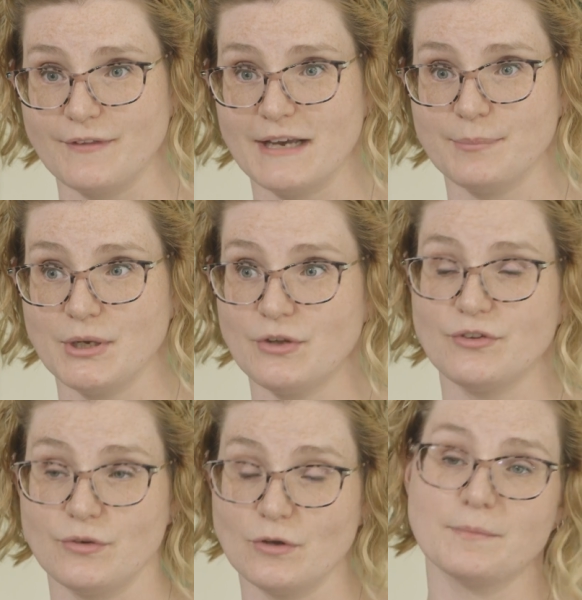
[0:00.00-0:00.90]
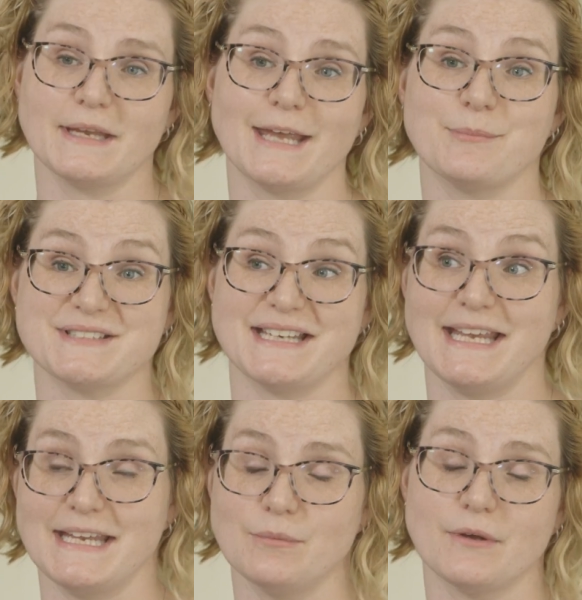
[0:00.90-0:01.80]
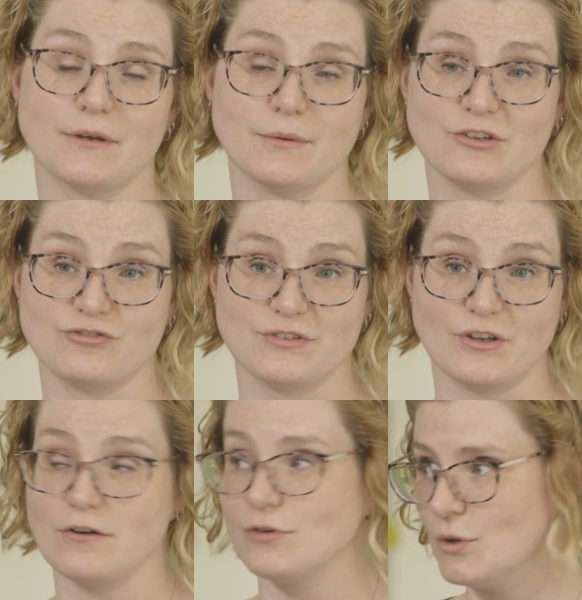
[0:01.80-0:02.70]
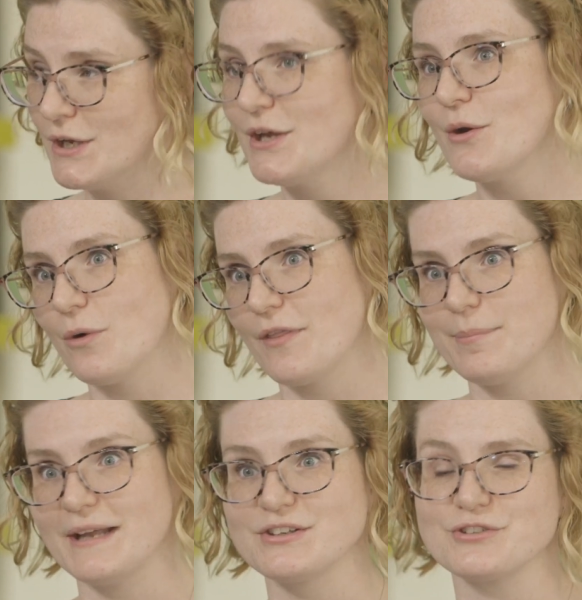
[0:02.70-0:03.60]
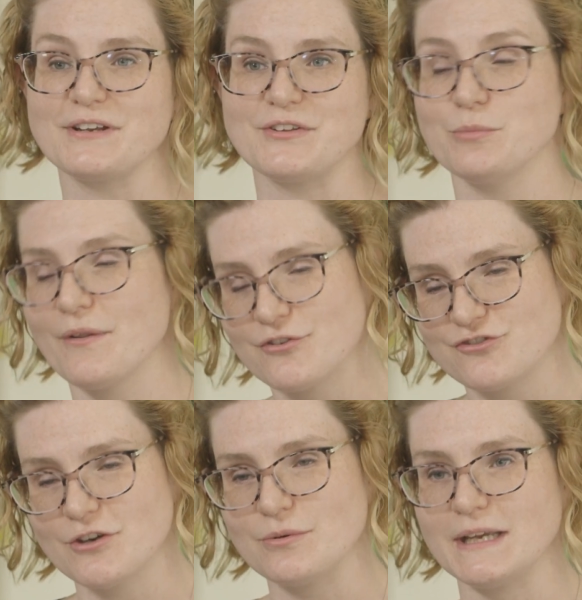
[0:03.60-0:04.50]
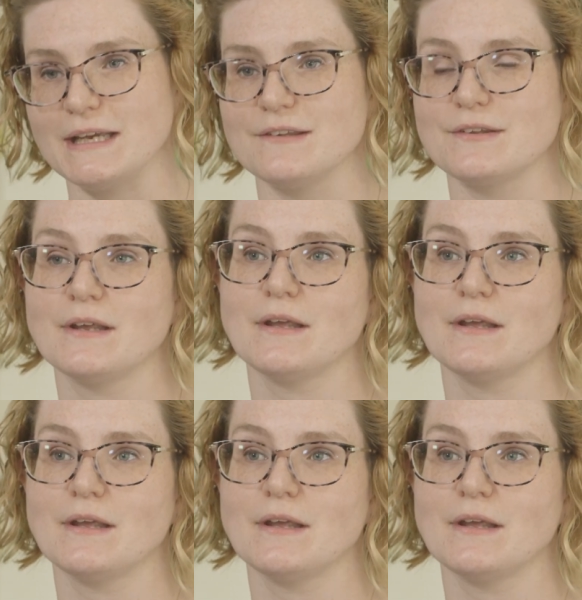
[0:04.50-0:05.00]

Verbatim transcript: of that person not being able to hear what the questions are or what the banter is or what the joke is.